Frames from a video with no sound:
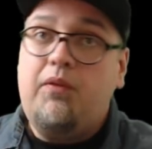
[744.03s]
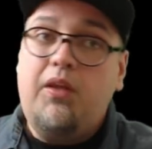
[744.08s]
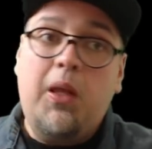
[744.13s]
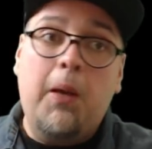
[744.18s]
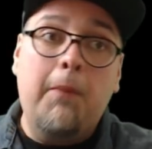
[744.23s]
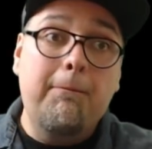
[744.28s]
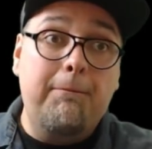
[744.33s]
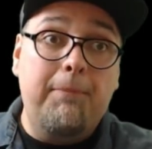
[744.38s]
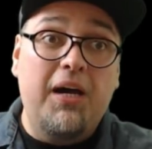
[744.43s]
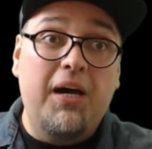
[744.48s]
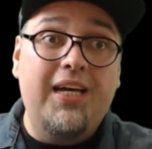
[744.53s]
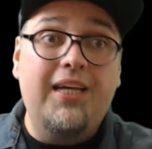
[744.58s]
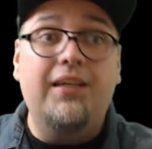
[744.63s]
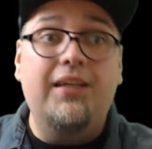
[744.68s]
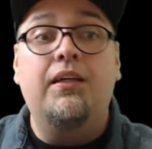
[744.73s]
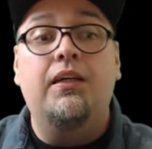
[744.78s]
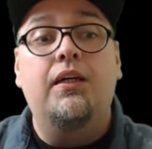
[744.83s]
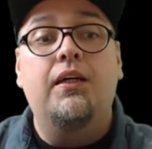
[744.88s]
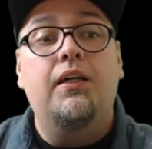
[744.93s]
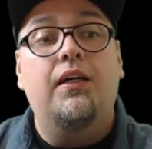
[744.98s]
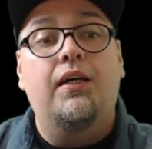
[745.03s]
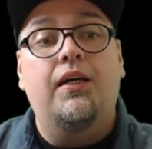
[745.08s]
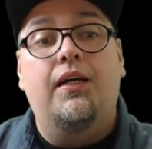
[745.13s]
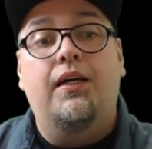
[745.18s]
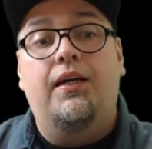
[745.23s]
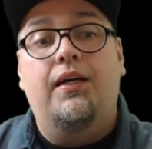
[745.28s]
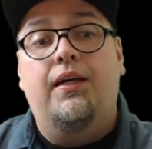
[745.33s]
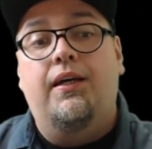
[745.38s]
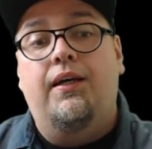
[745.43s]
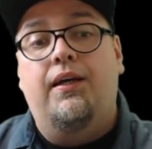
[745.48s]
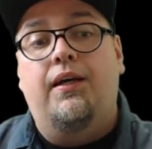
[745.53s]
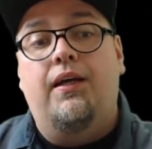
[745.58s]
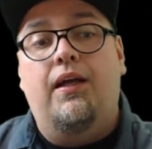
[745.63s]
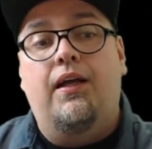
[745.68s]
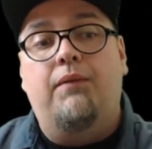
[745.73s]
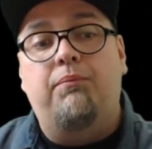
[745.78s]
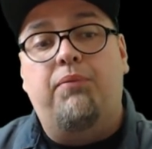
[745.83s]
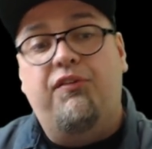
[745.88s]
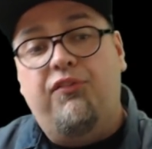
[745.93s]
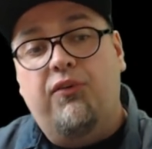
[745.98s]
But
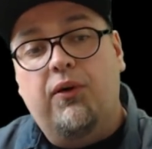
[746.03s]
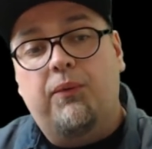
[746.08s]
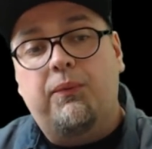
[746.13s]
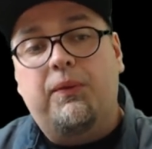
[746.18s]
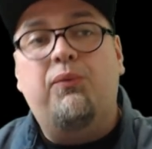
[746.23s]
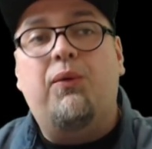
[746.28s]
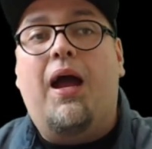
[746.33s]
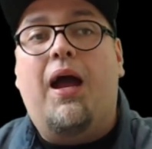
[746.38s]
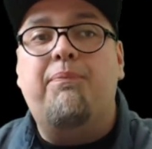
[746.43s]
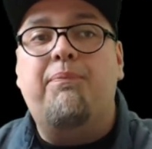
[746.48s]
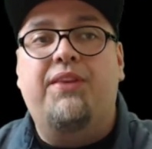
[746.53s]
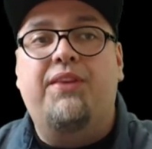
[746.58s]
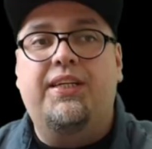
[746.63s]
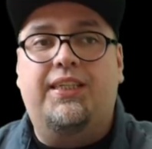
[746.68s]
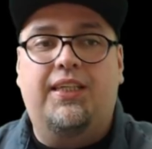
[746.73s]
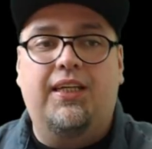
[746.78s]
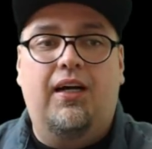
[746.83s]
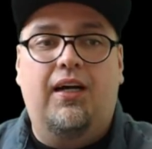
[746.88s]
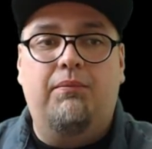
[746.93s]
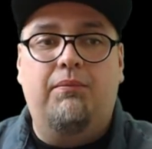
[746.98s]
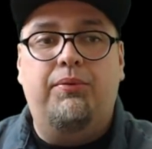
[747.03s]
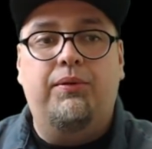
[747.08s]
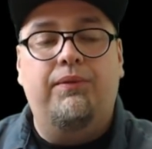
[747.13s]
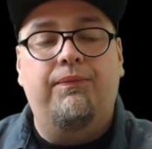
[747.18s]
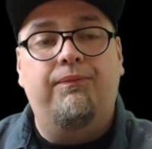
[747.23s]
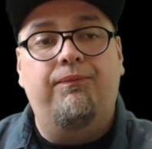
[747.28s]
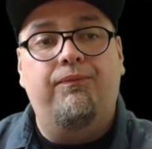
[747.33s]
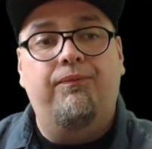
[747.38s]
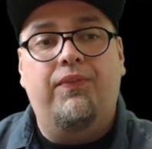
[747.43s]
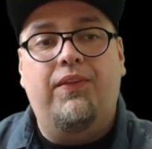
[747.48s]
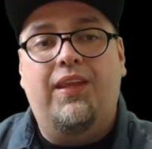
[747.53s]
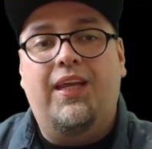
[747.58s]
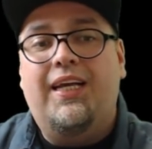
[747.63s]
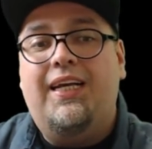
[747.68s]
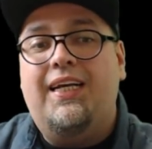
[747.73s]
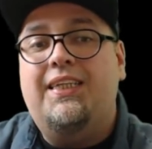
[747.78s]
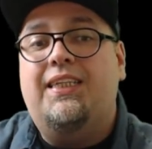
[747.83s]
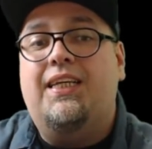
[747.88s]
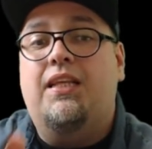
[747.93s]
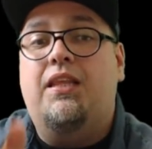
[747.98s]
before we wrap this up, like
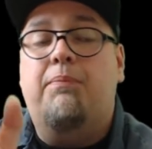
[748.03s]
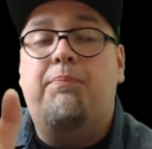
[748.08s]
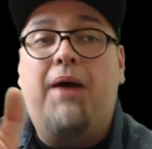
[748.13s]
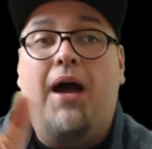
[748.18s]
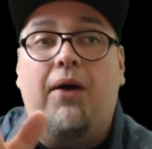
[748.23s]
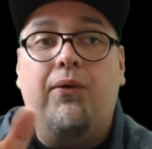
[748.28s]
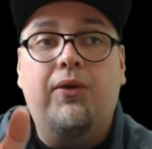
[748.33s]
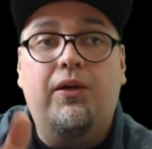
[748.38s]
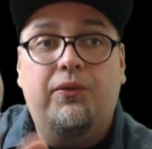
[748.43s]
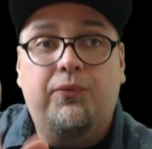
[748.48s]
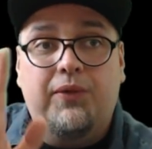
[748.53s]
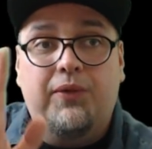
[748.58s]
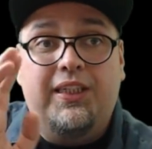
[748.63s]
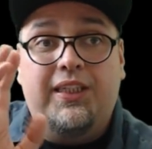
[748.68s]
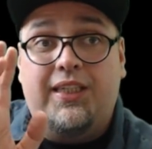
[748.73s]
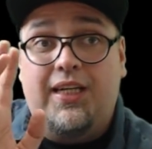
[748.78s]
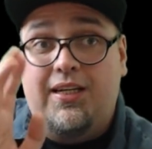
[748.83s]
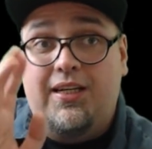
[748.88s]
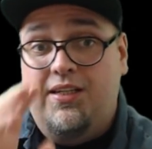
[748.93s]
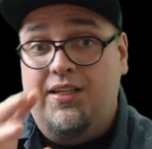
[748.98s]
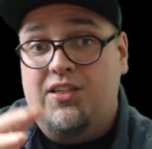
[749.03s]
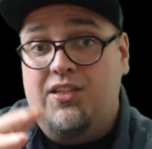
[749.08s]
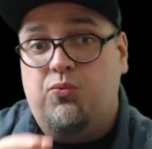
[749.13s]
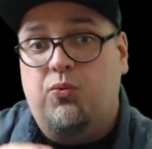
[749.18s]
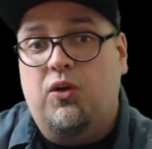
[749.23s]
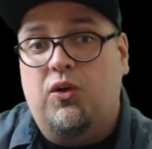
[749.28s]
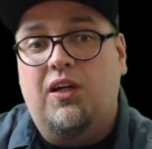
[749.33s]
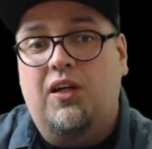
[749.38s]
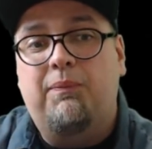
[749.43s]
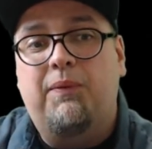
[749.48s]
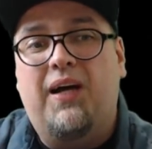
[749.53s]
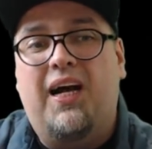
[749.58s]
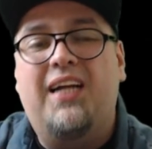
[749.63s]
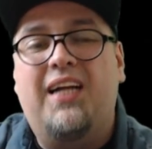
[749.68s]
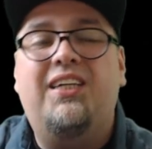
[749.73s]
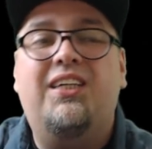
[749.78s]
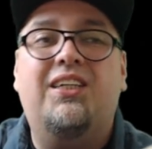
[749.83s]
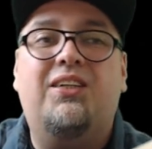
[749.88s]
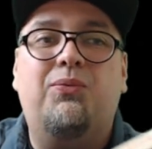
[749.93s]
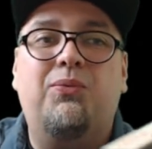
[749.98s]
I said, the power and reset does work, but I
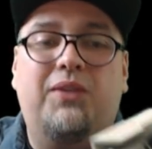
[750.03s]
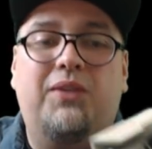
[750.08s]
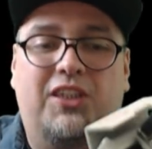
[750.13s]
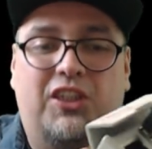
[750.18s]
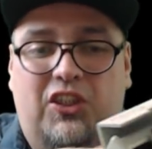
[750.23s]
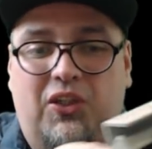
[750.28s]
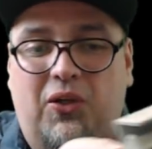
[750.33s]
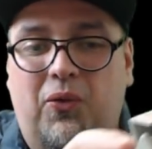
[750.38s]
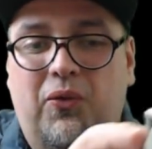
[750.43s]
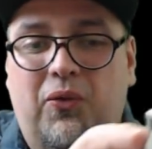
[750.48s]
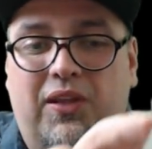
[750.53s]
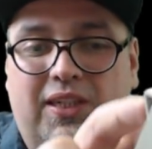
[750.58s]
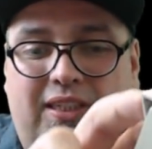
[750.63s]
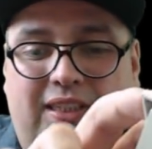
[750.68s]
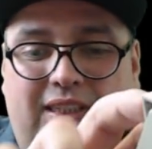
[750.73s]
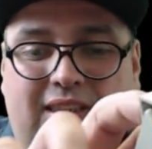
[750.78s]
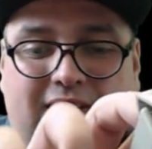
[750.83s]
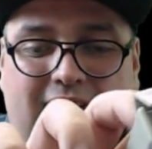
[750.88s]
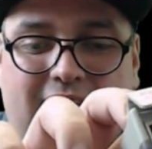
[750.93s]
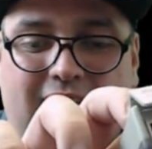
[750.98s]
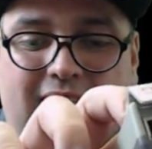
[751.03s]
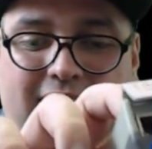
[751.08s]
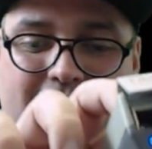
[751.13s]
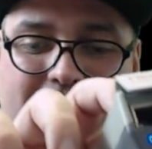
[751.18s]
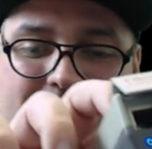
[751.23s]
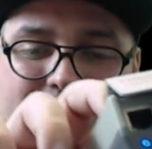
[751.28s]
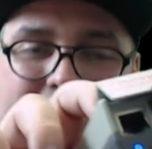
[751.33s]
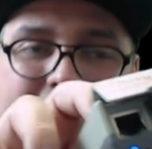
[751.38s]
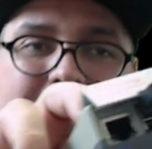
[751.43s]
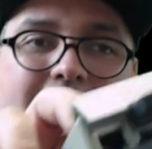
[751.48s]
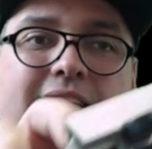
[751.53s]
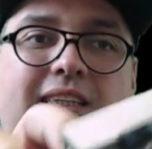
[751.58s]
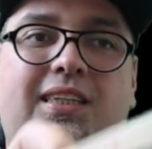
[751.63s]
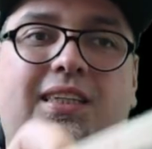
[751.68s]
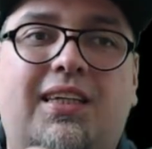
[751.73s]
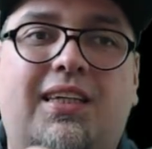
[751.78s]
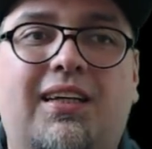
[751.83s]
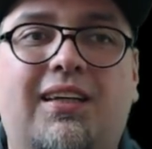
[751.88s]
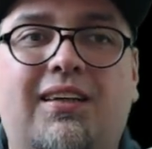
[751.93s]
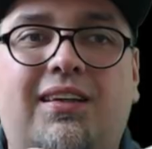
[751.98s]
just want to show this this
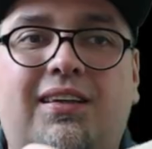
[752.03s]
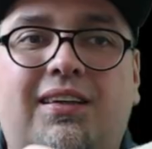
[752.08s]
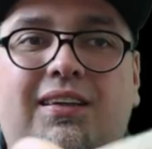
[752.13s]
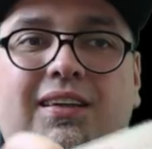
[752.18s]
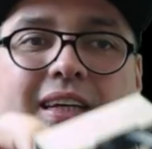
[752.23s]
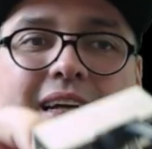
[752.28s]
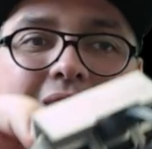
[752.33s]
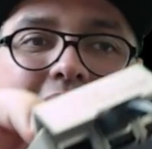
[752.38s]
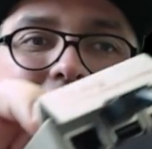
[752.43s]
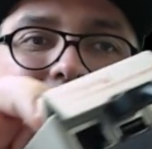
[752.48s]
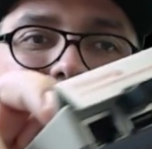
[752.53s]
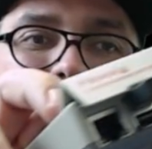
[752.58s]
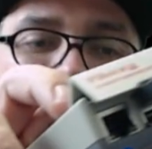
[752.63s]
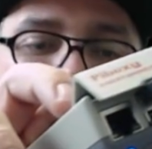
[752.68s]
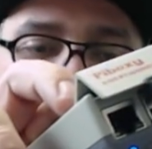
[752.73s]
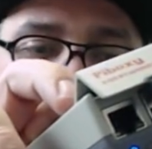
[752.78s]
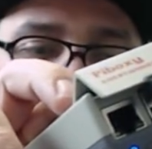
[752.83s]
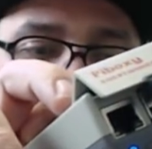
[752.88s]
kind of